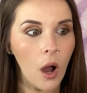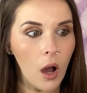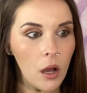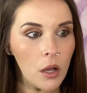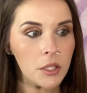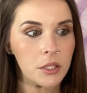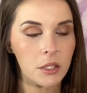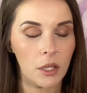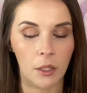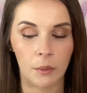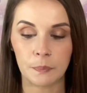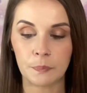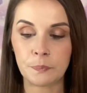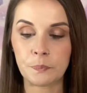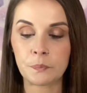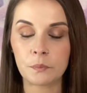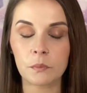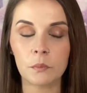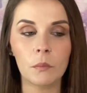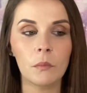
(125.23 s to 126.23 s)
awesome.
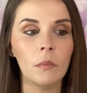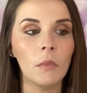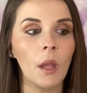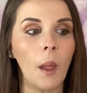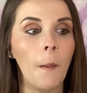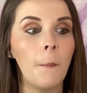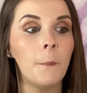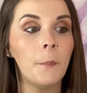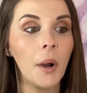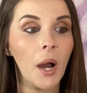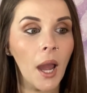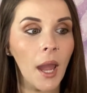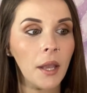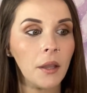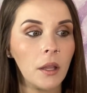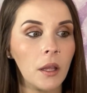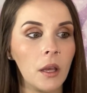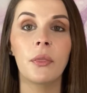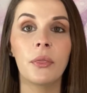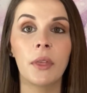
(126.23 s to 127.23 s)

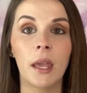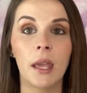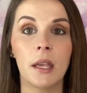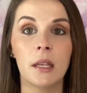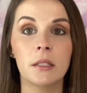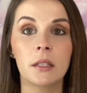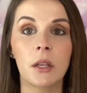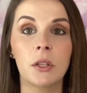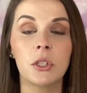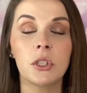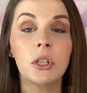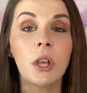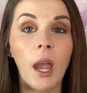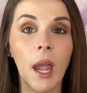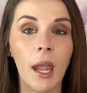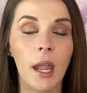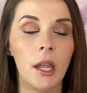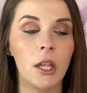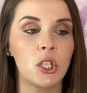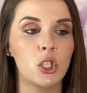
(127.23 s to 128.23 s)
But things
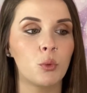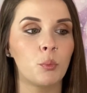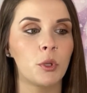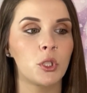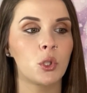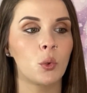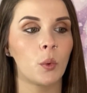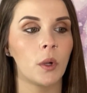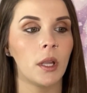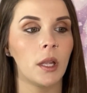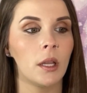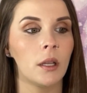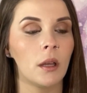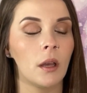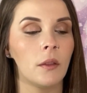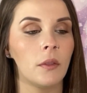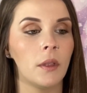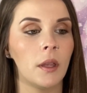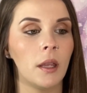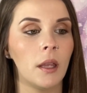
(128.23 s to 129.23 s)
changed between
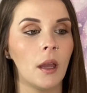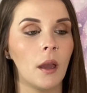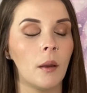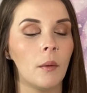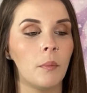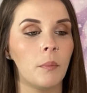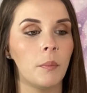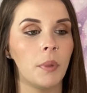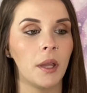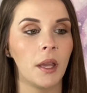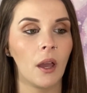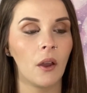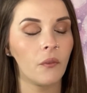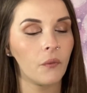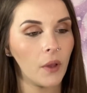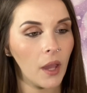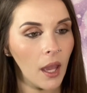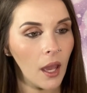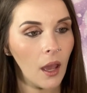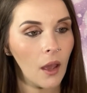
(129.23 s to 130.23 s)
the
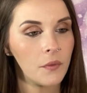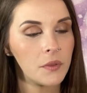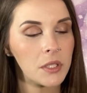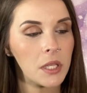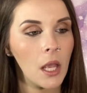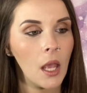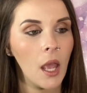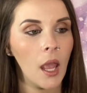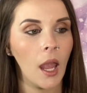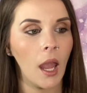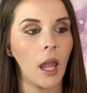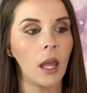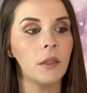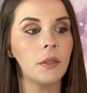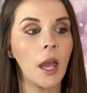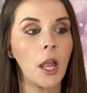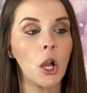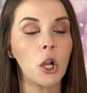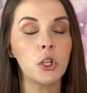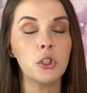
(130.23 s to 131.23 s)
BFFs
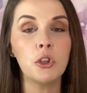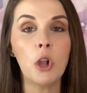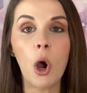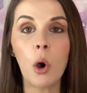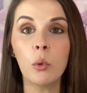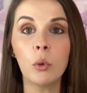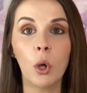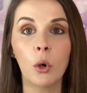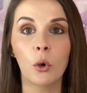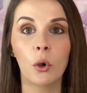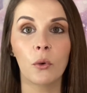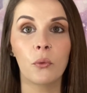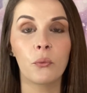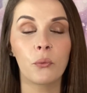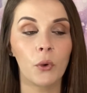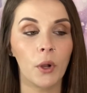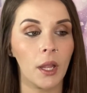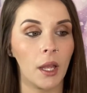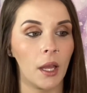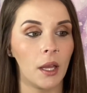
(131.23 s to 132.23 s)
and they are no longer
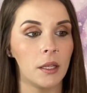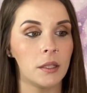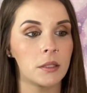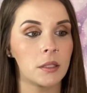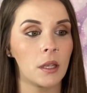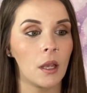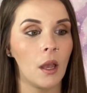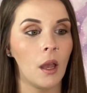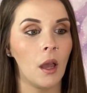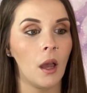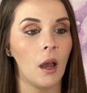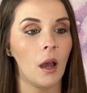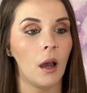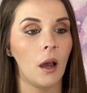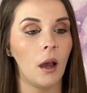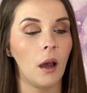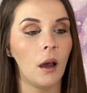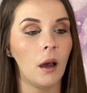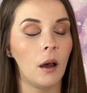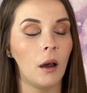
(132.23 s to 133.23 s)
friends.
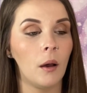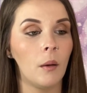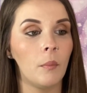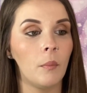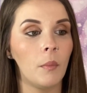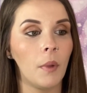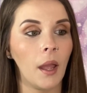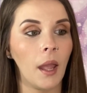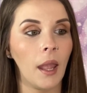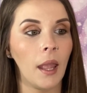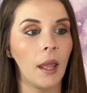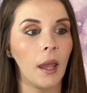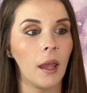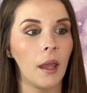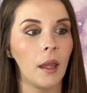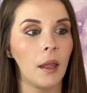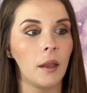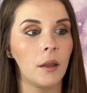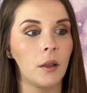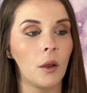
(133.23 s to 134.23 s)

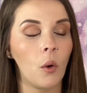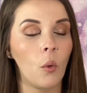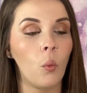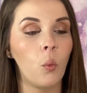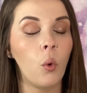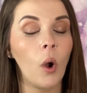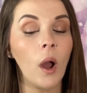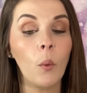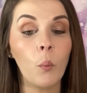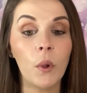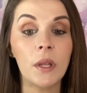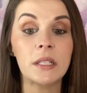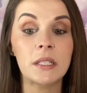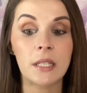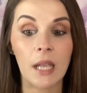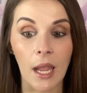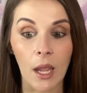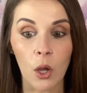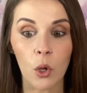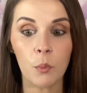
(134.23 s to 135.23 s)
And what went
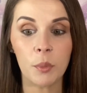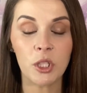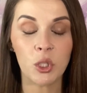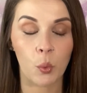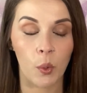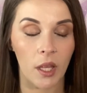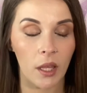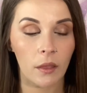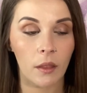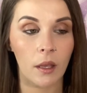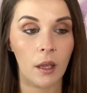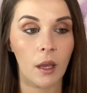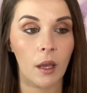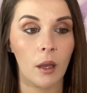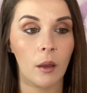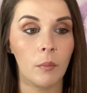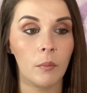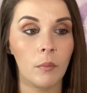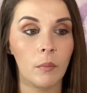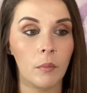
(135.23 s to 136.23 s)
down between
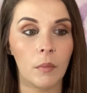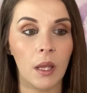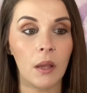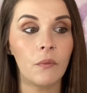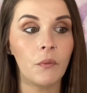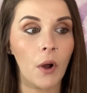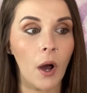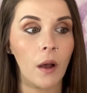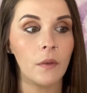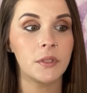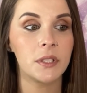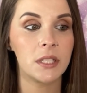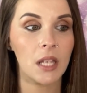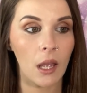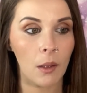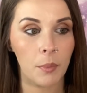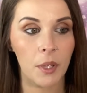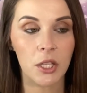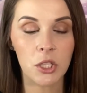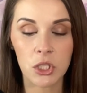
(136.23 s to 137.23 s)
them involves
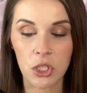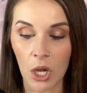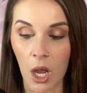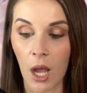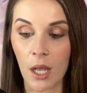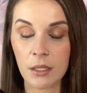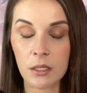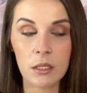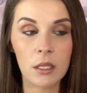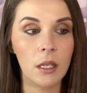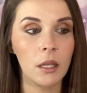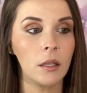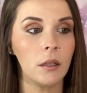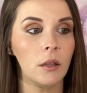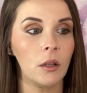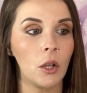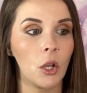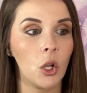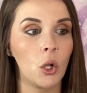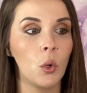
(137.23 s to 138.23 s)
Debbie Johnson,
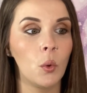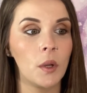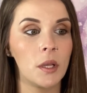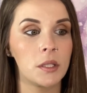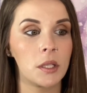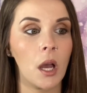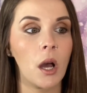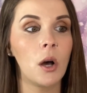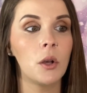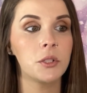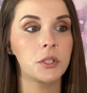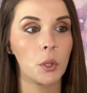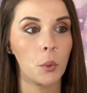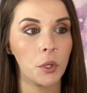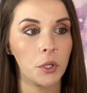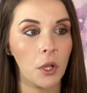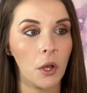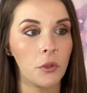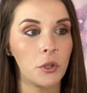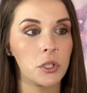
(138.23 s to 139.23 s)
who is also
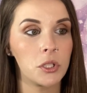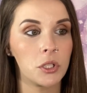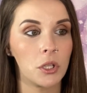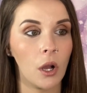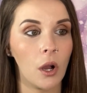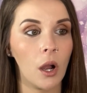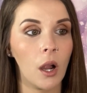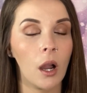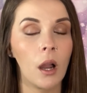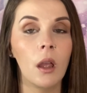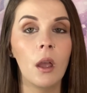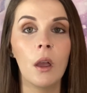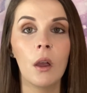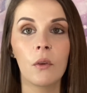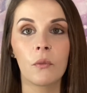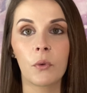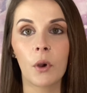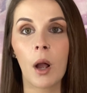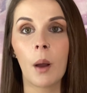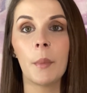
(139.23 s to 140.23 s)
another star
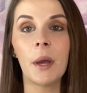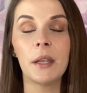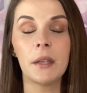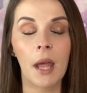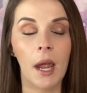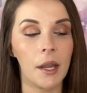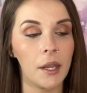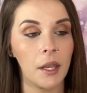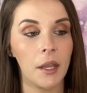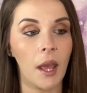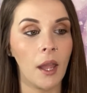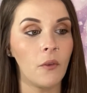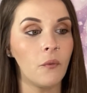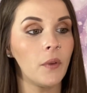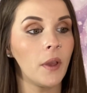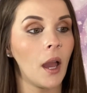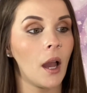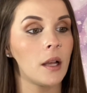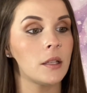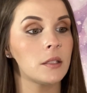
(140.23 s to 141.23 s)
from 90 Day
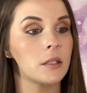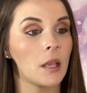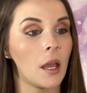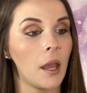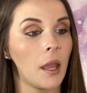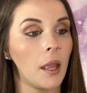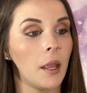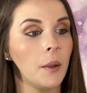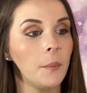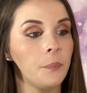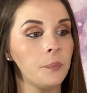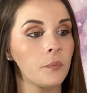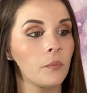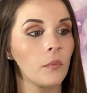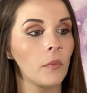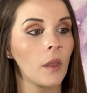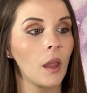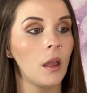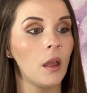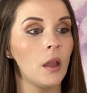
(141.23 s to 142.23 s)
Fiancé.
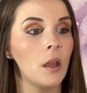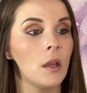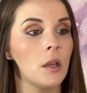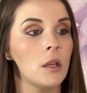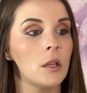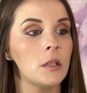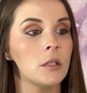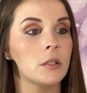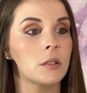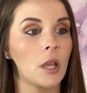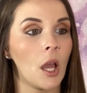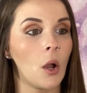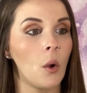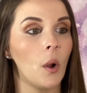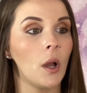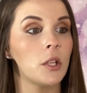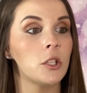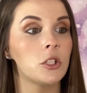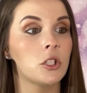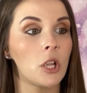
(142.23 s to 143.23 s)

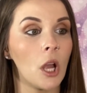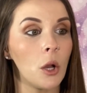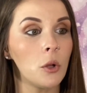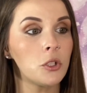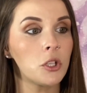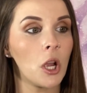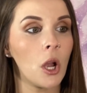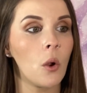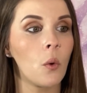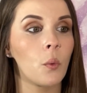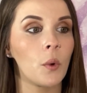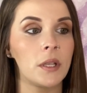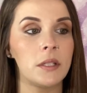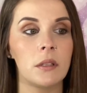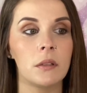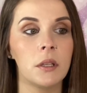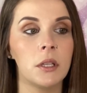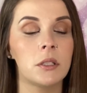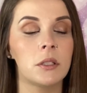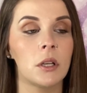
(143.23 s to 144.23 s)
So, Jojo
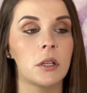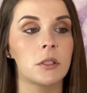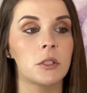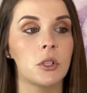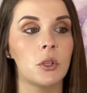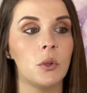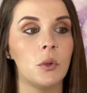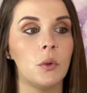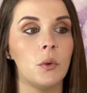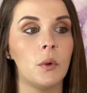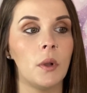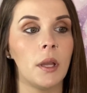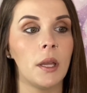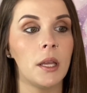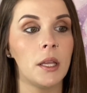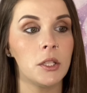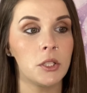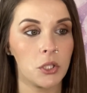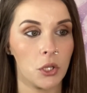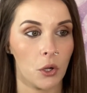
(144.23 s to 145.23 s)
recently took to
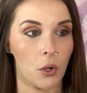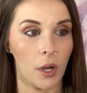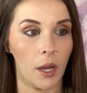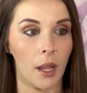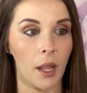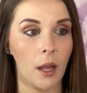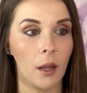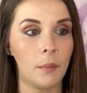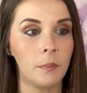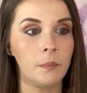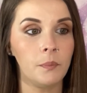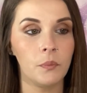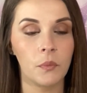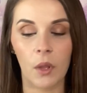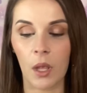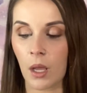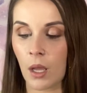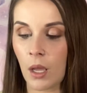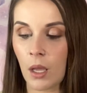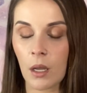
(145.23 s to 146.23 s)
Instagram,
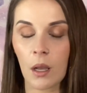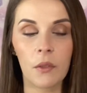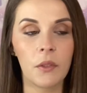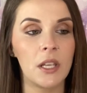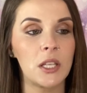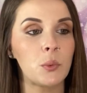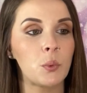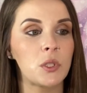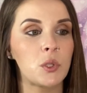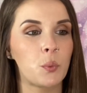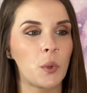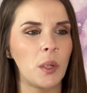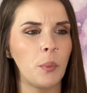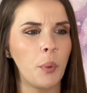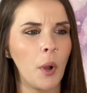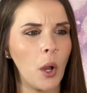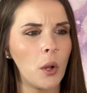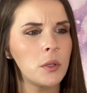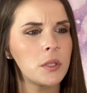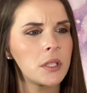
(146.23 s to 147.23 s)
and this was
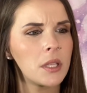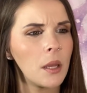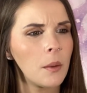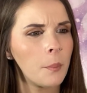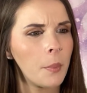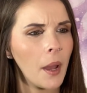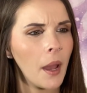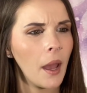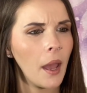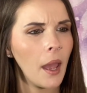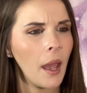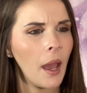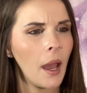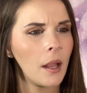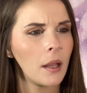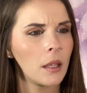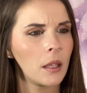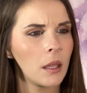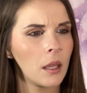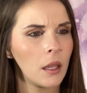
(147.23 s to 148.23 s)
reposted by
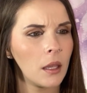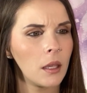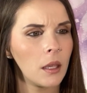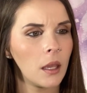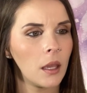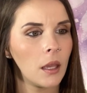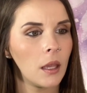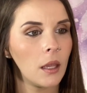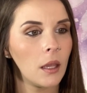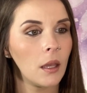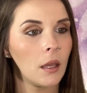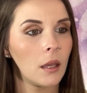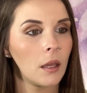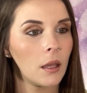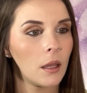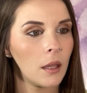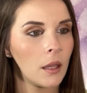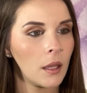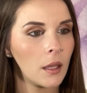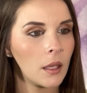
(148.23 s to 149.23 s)

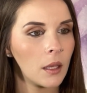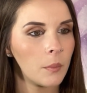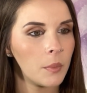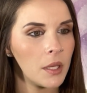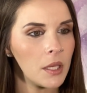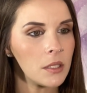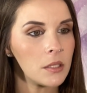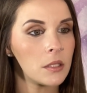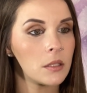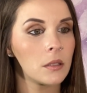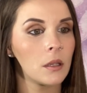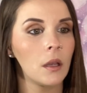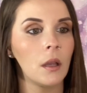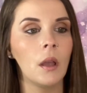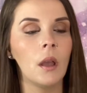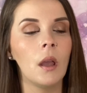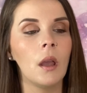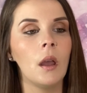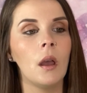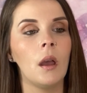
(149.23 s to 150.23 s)
@KikiAnkibitz.
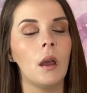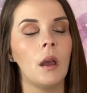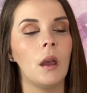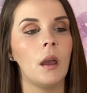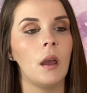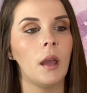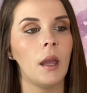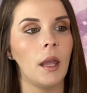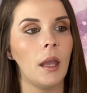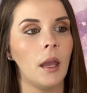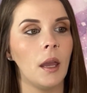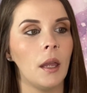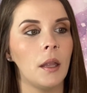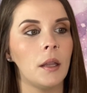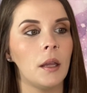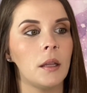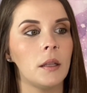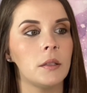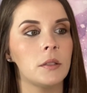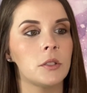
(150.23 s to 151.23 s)

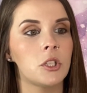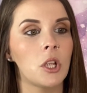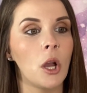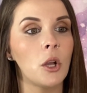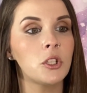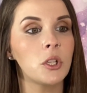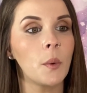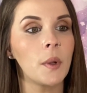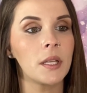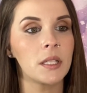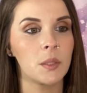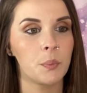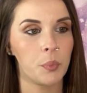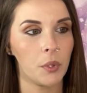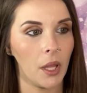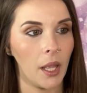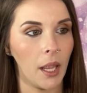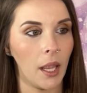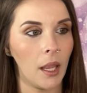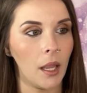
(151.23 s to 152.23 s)
And Jojo
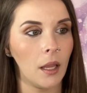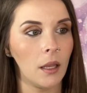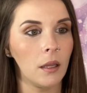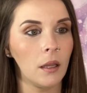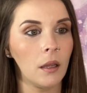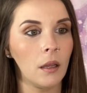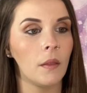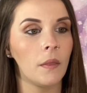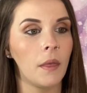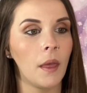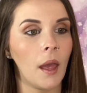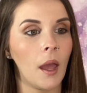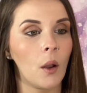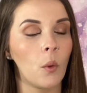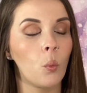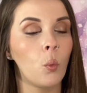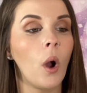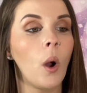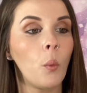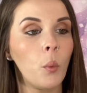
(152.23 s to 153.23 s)
explained
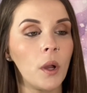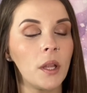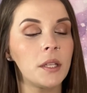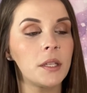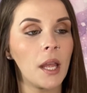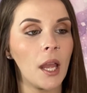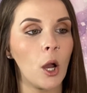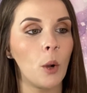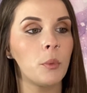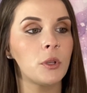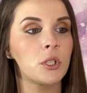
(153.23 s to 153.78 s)
that what went down